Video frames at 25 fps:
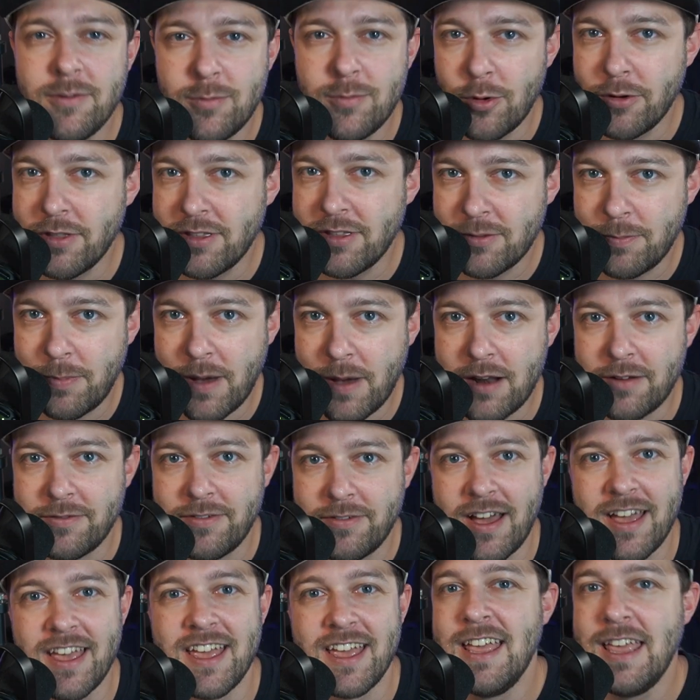more than Spotify,
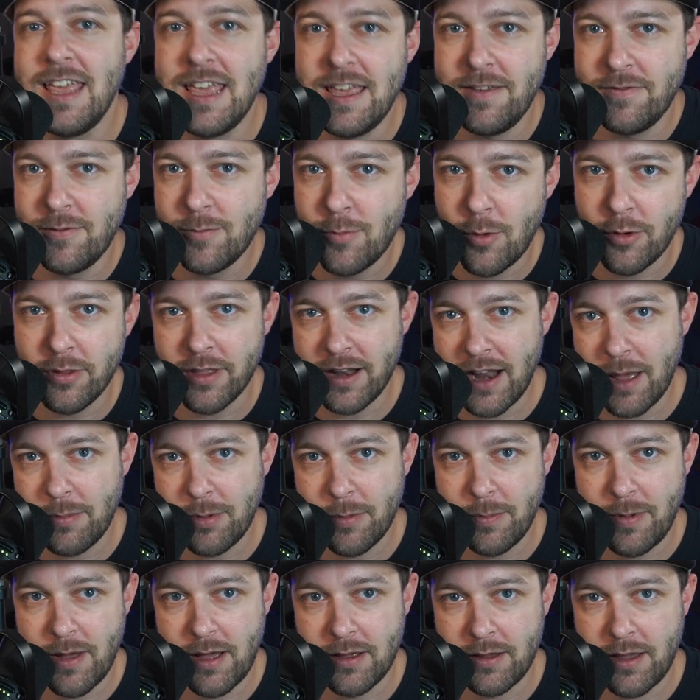even more than Apple
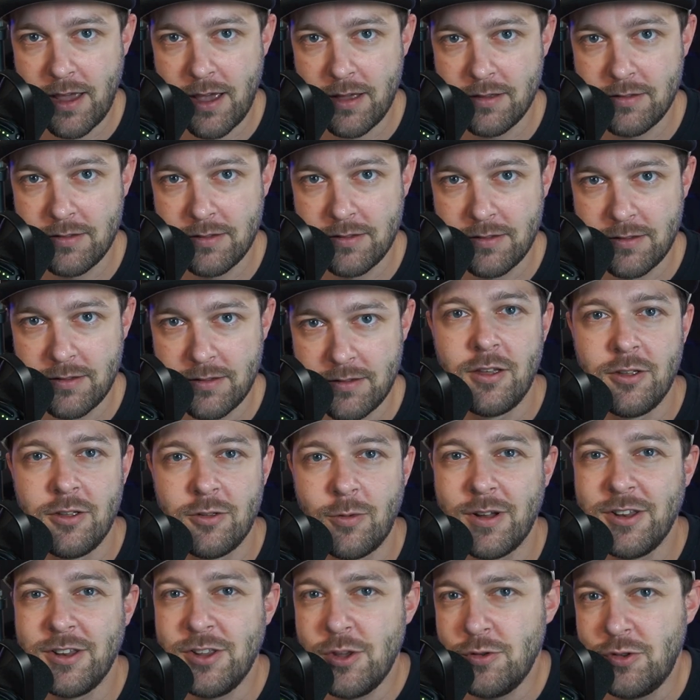Podcasts. So
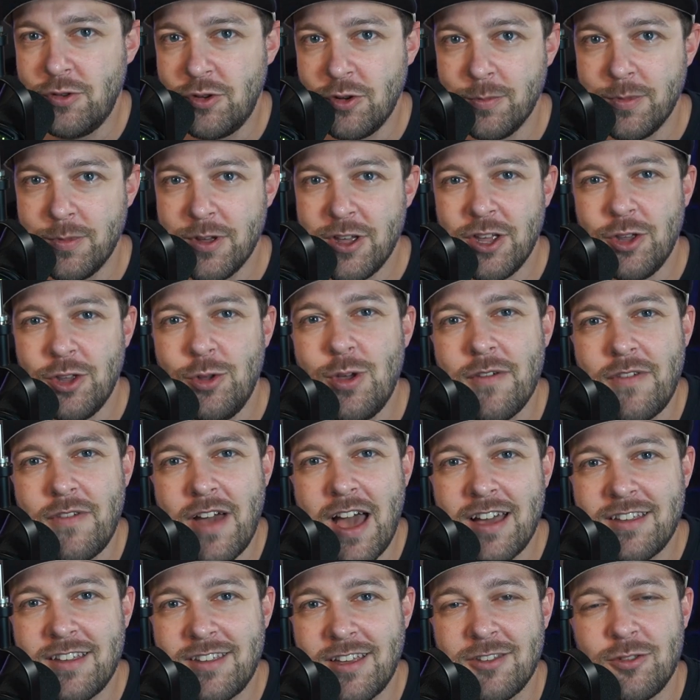on YouTube, you have
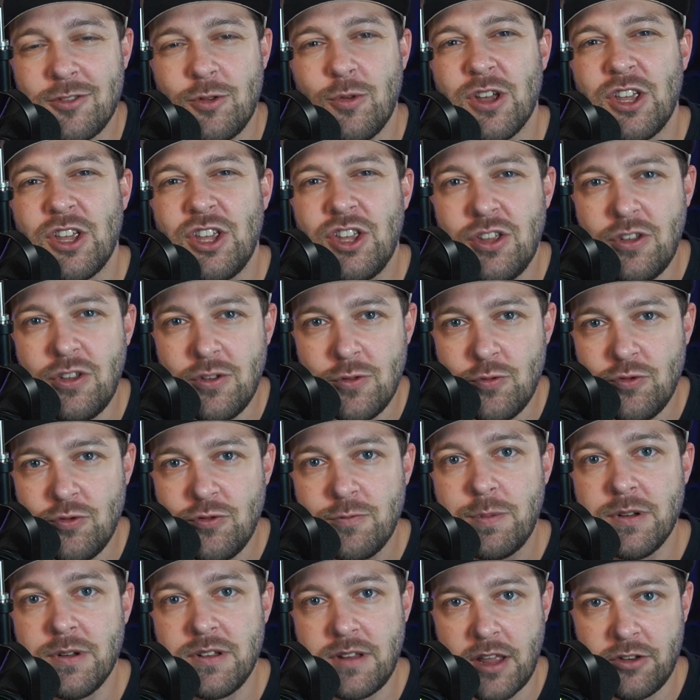access to a huge
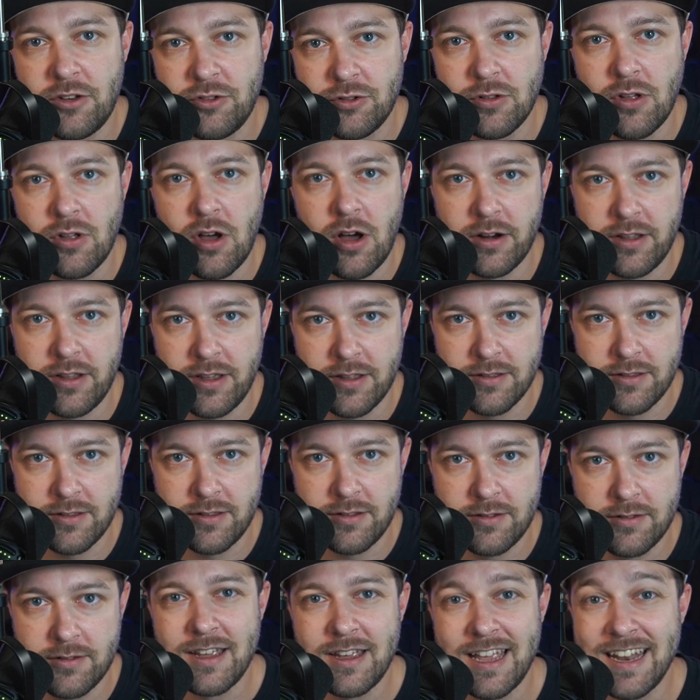potential audience.
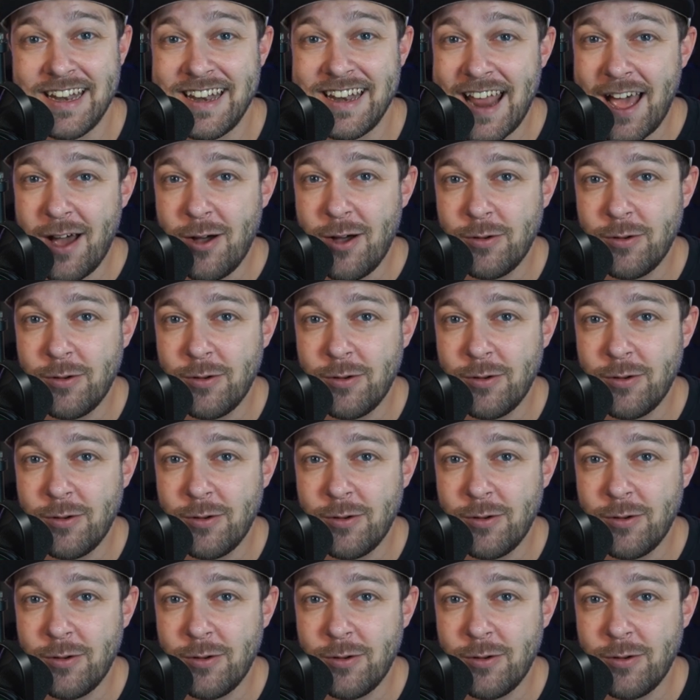And now